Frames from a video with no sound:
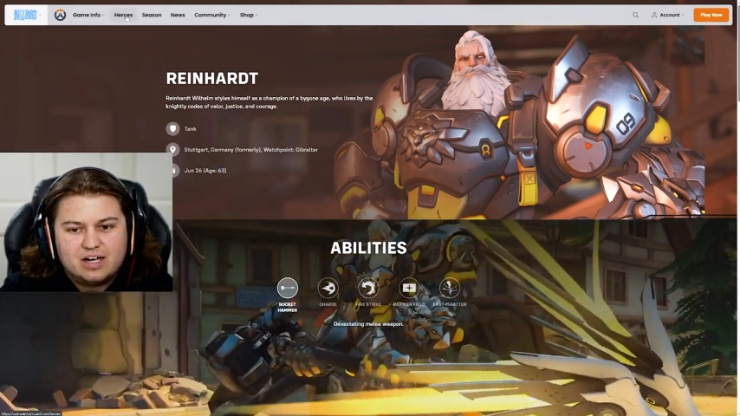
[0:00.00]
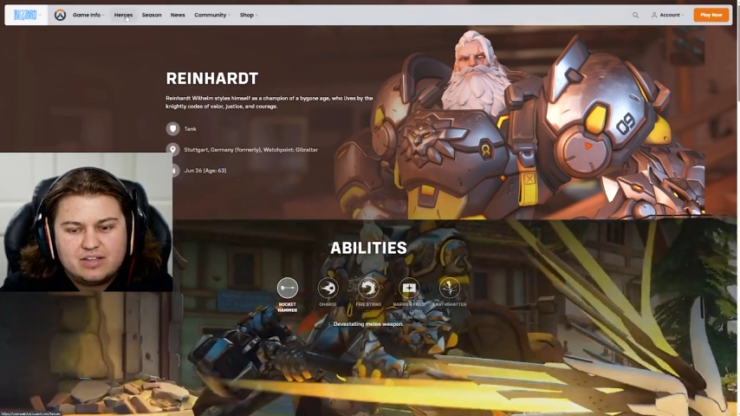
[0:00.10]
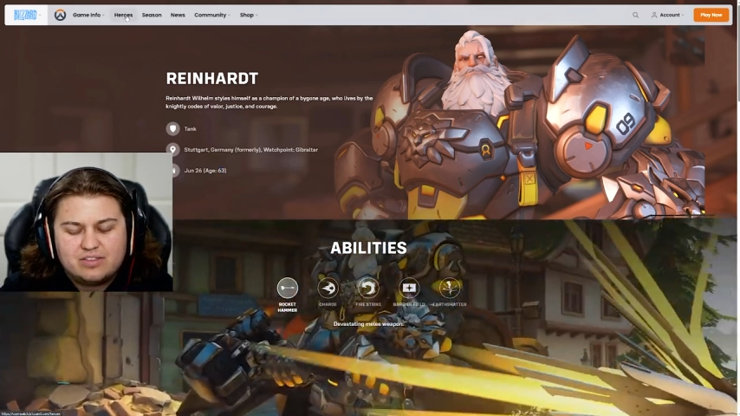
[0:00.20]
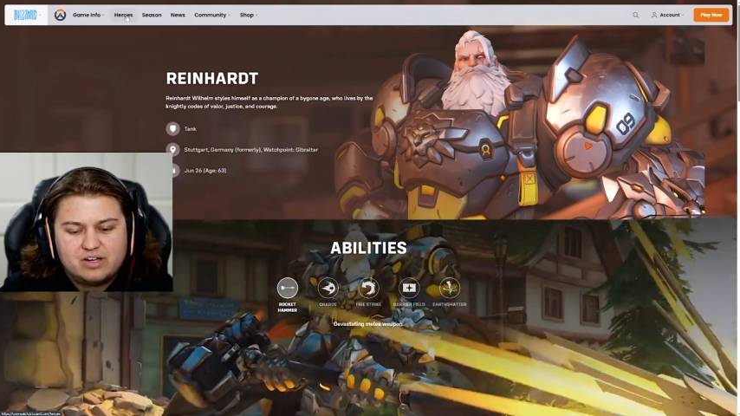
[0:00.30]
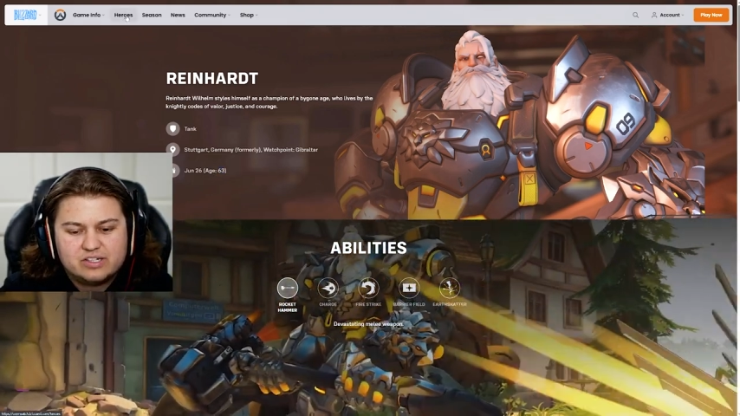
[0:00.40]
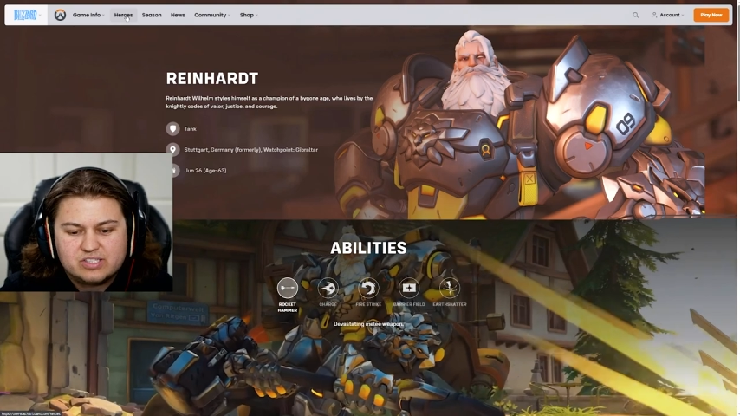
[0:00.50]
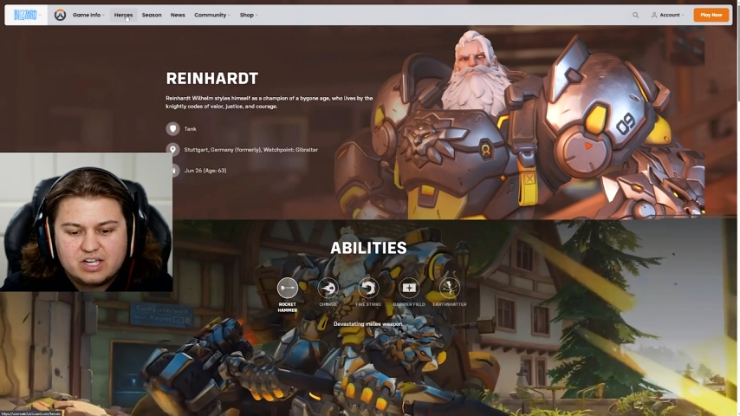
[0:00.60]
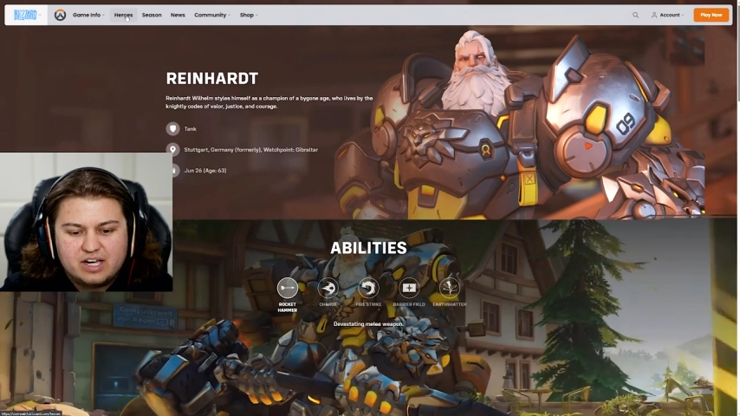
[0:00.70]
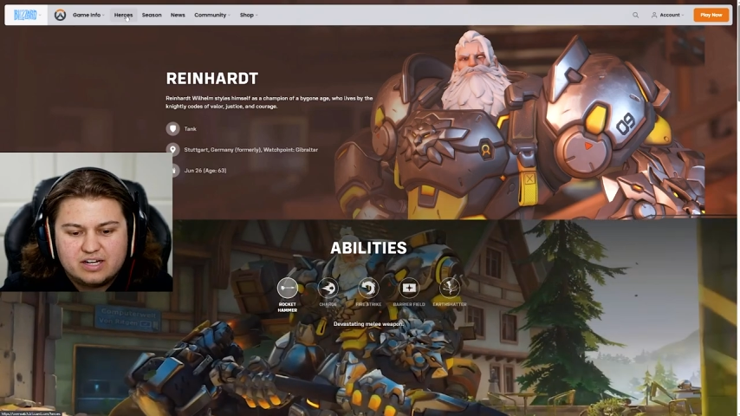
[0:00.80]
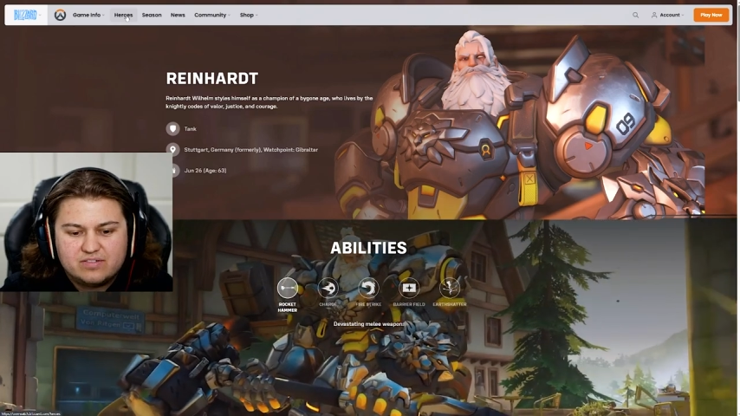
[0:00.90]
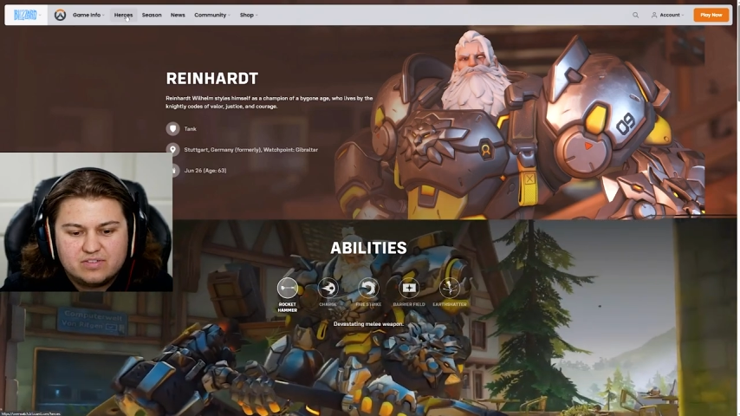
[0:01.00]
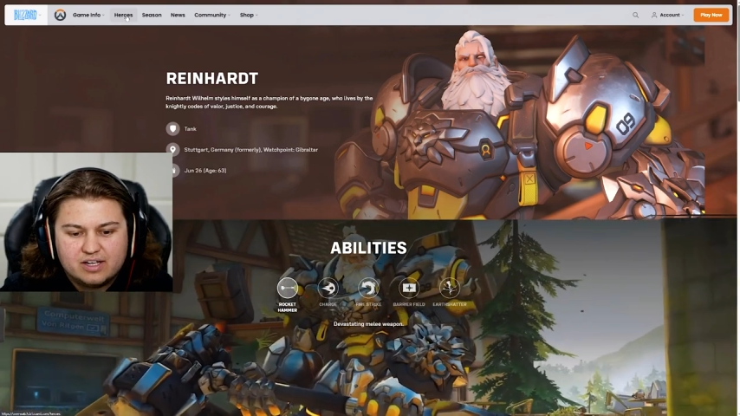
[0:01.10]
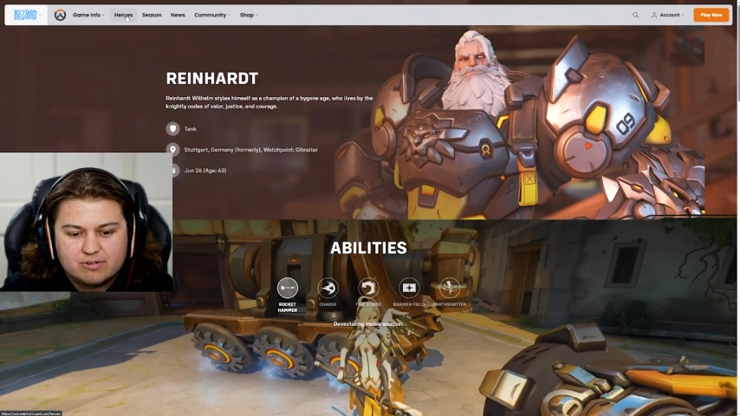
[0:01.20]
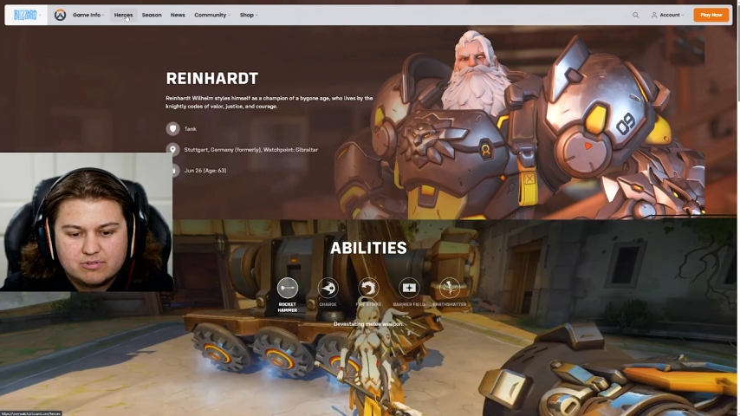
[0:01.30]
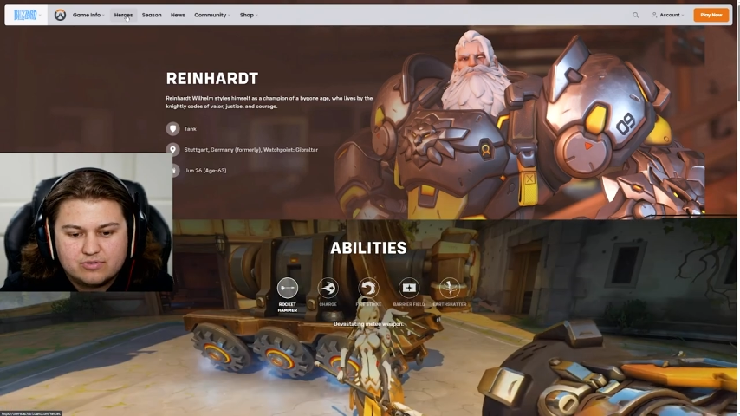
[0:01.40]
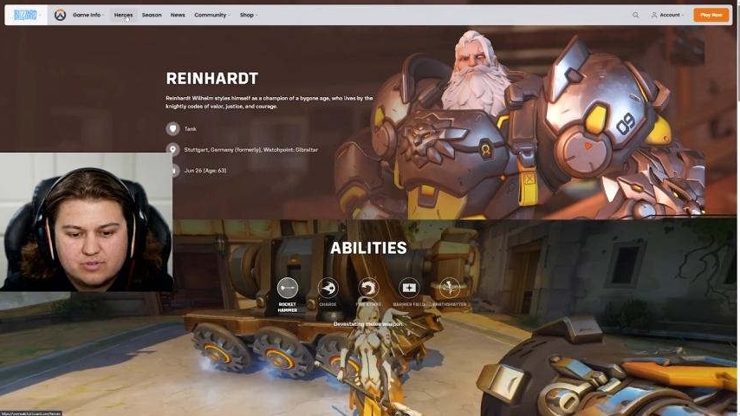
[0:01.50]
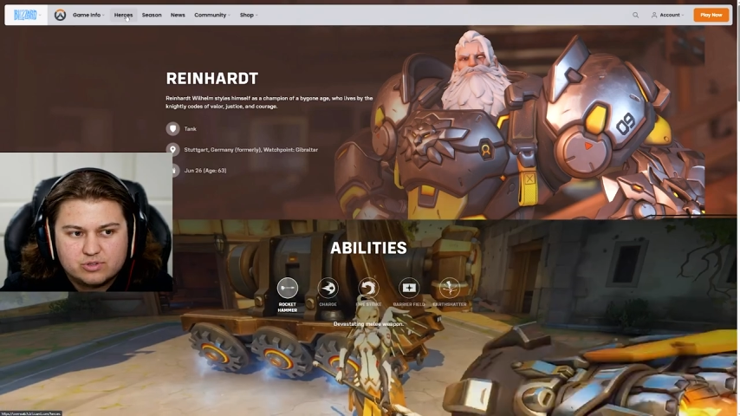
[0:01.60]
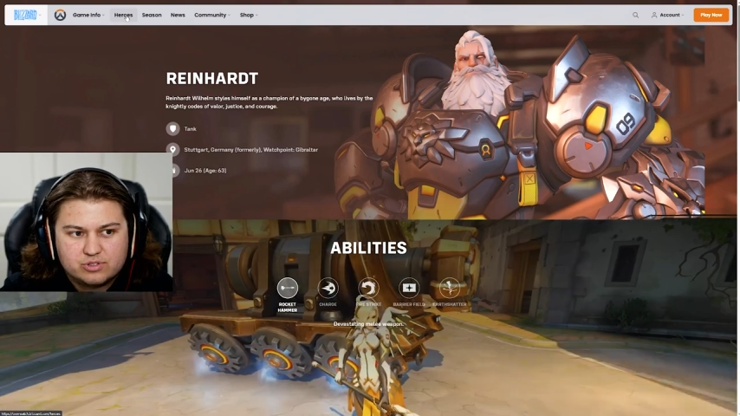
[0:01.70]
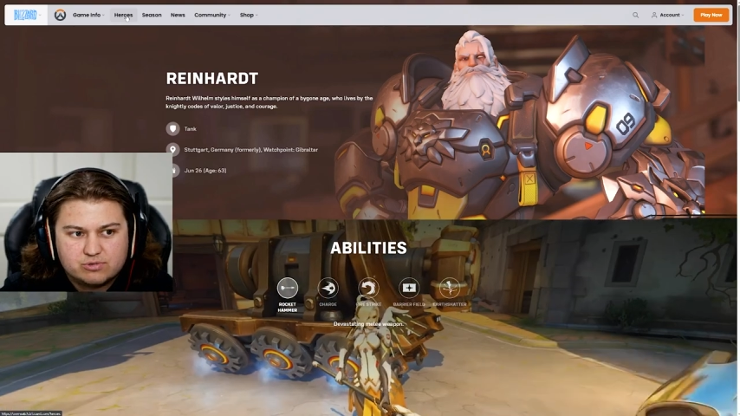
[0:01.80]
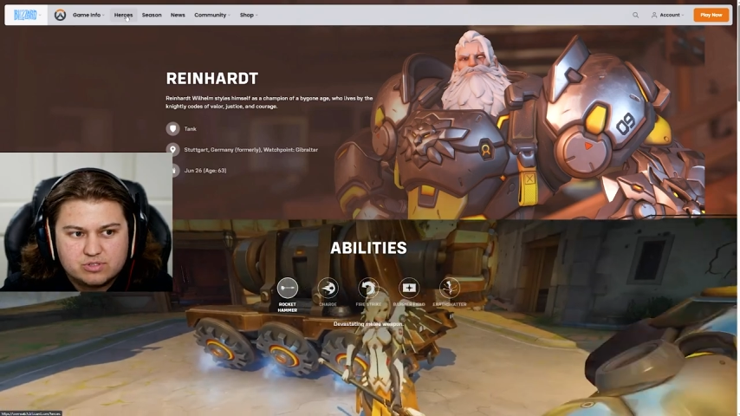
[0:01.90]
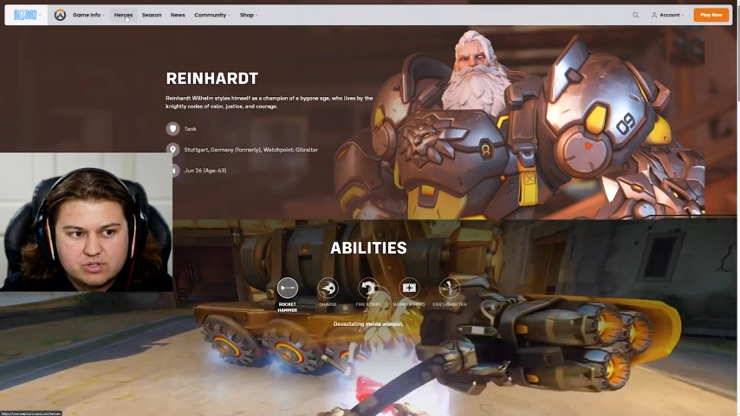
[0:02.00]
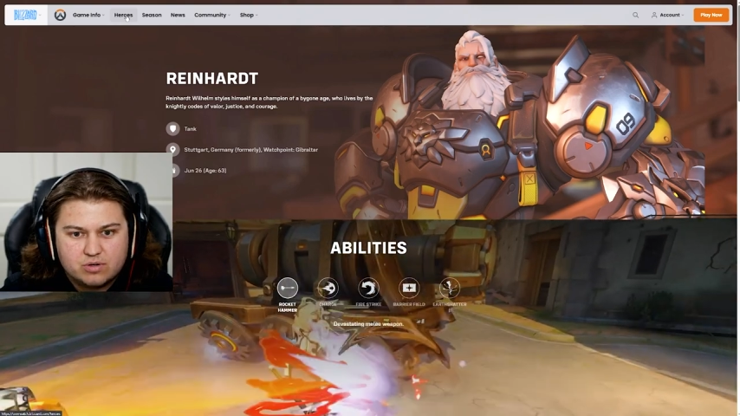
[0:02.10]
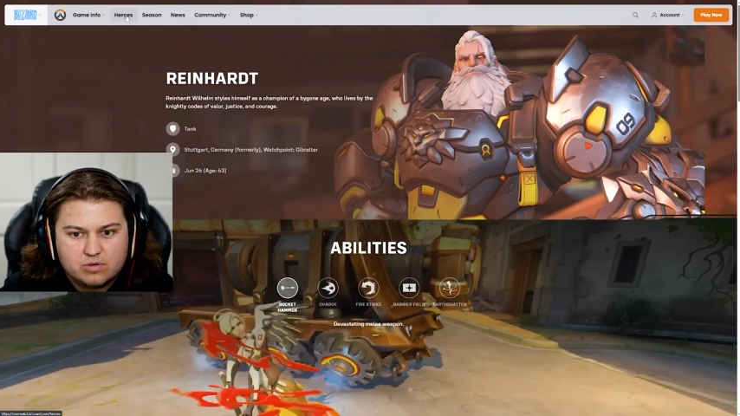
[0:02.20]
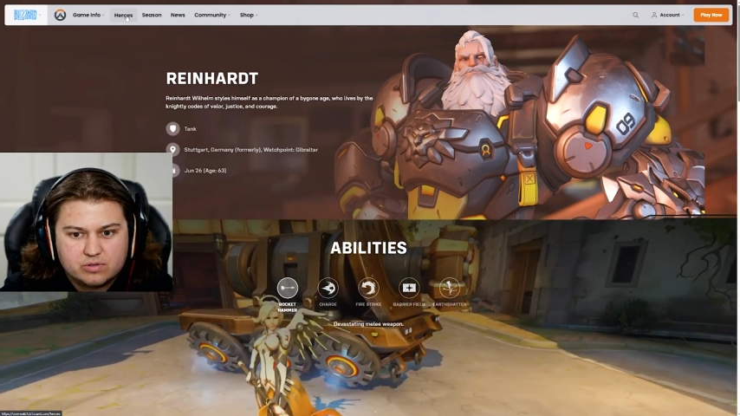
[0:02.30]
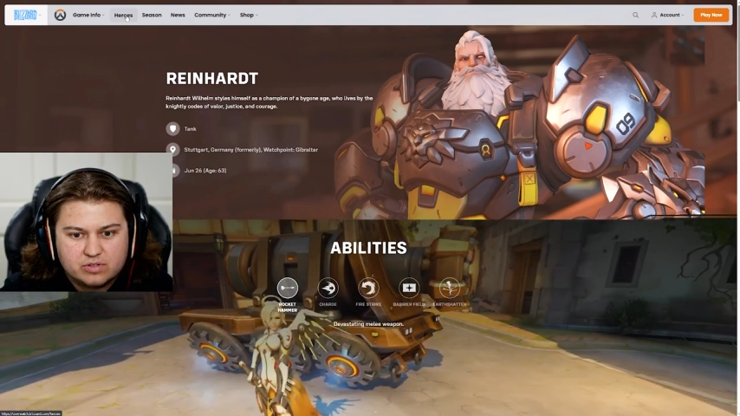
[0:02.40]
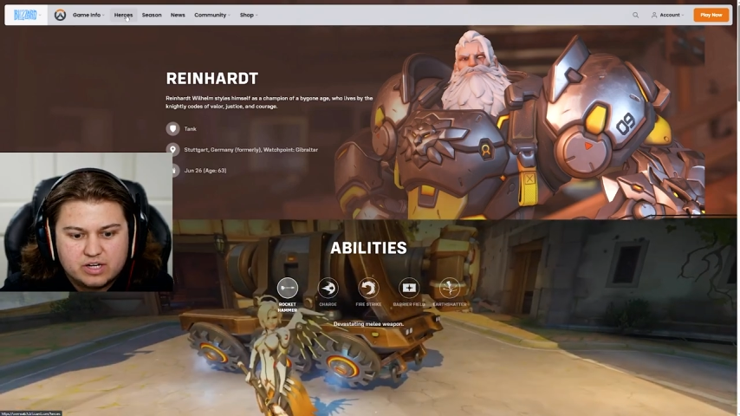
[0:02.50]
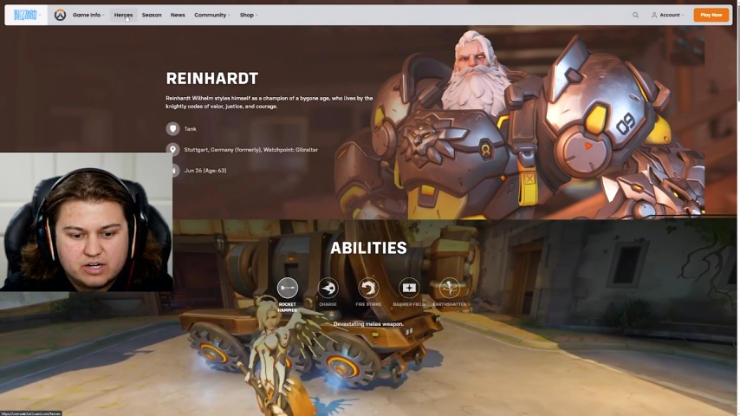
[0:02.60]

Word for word: I thought, is kind of like referred to as the older